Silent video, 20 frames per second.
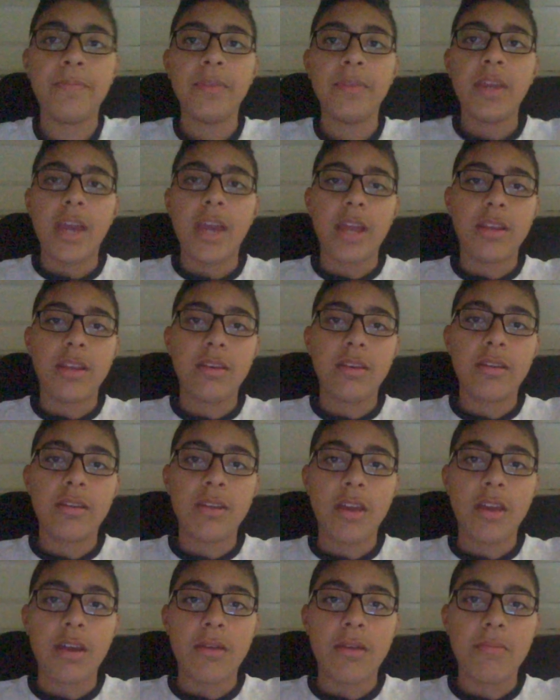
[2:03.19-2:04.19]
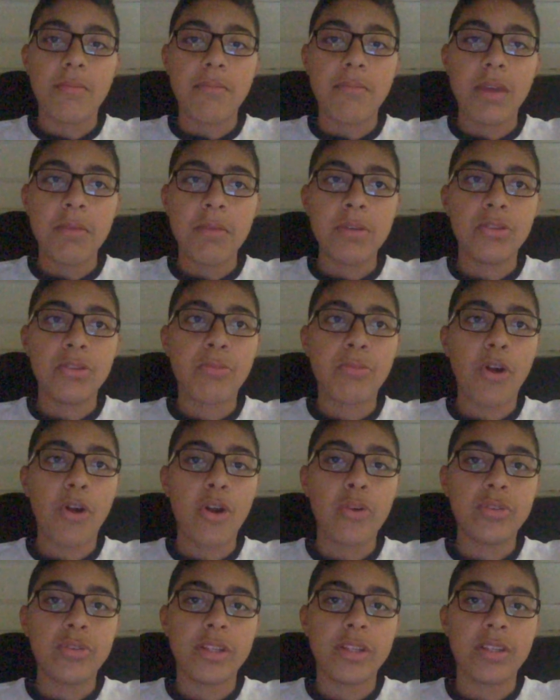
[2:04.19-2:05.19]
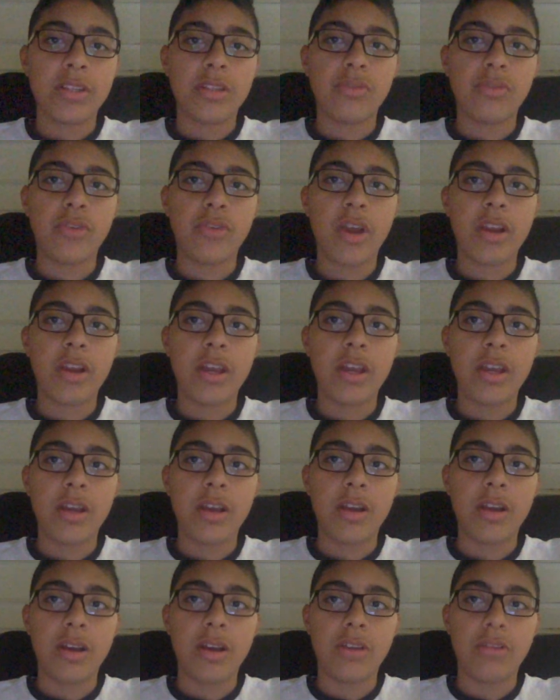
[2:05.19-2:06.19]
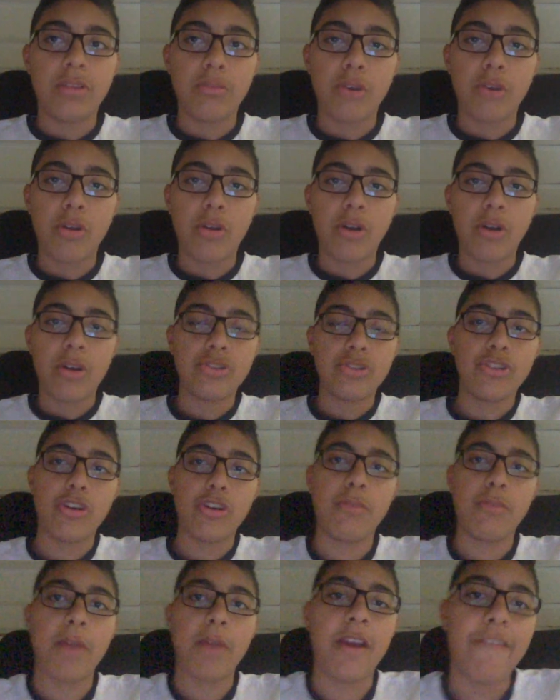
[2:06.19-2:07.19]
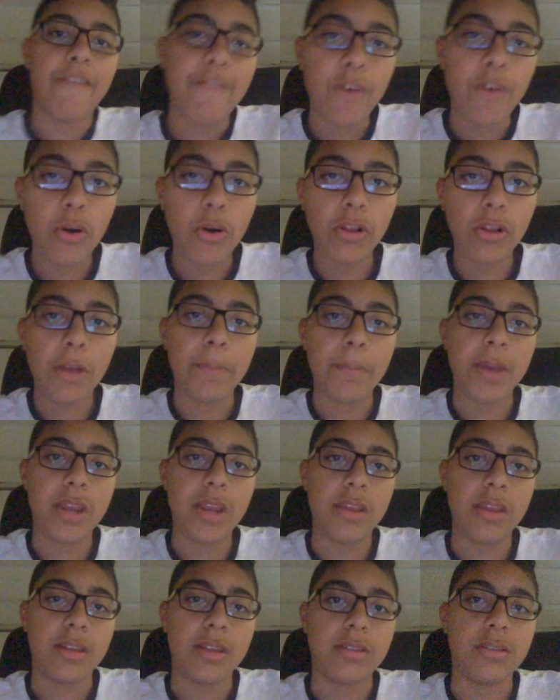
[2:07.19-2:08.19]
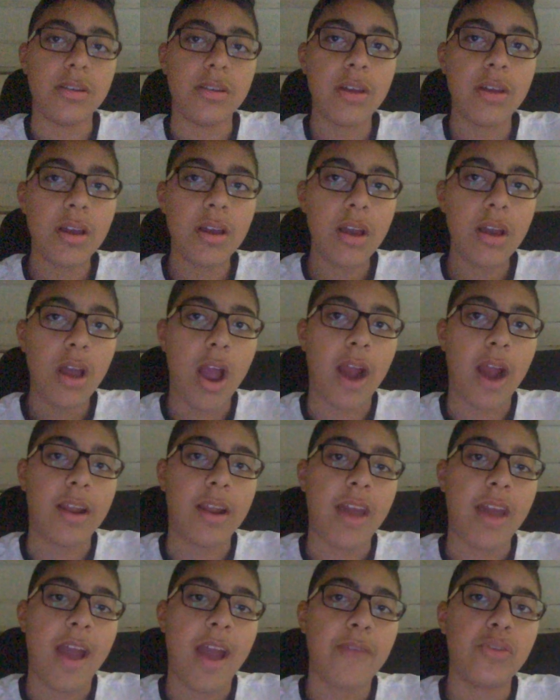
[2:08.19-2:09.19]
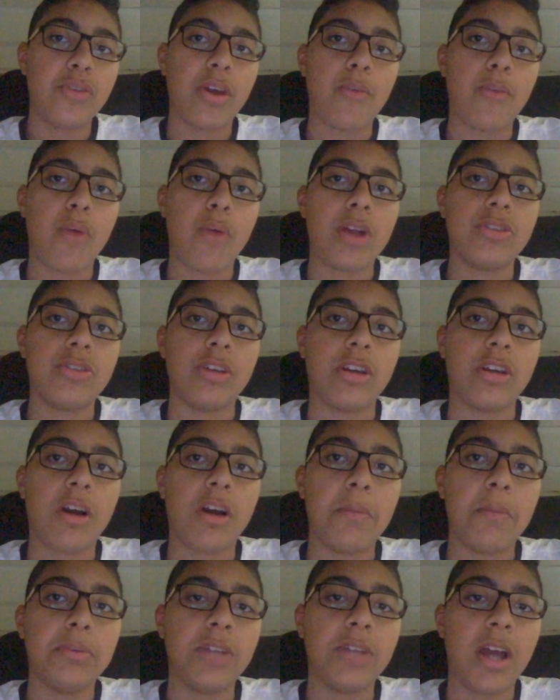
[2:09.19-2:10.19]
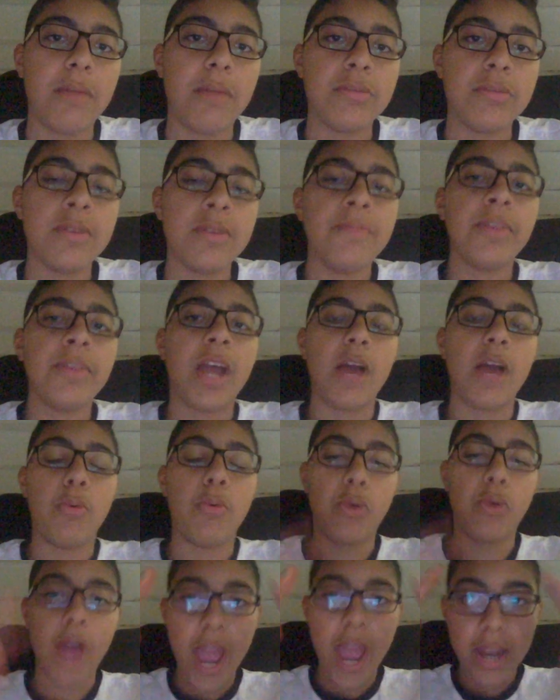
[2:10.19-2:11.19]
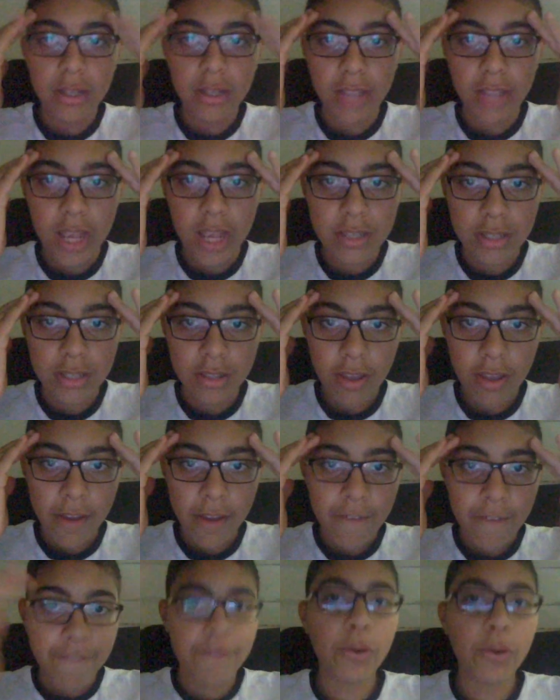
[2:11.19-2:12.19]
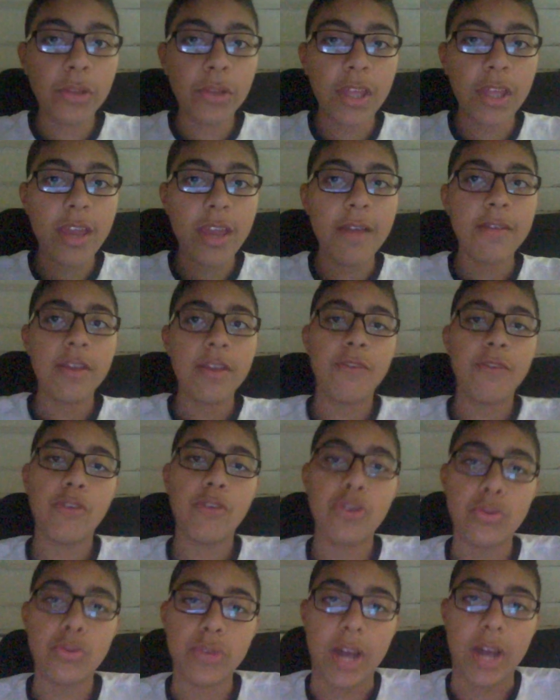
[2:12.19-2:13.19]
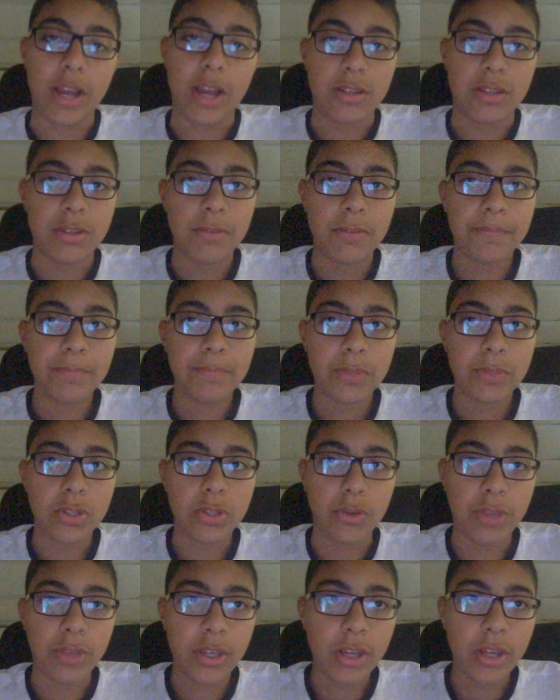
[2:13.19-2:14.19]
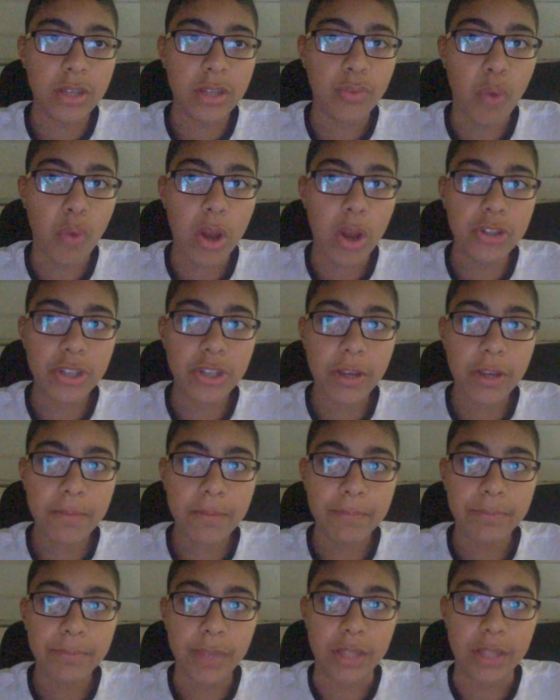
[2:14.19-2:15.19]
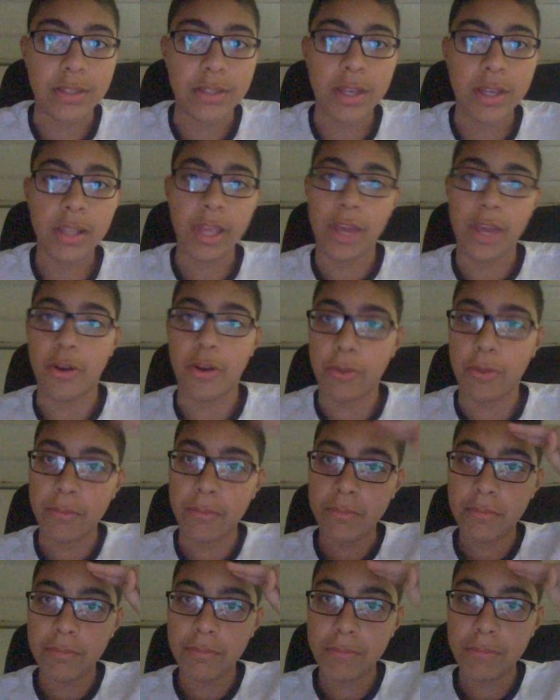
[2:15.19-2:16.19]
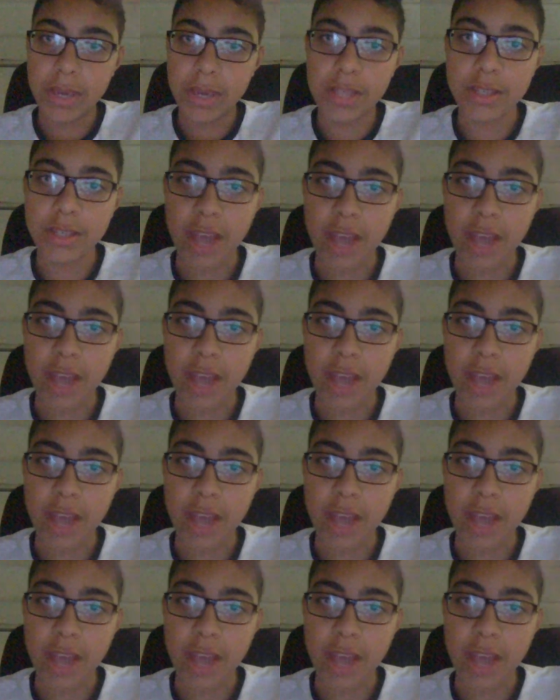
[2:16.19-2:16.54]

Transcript: And maybe tomorrow, since it's Friday, tomorrow I'll show my full opinions on it after I watched it a couple times. I will analyze it fully for you guys. So, thank you guys for watching, and see you later. Peace.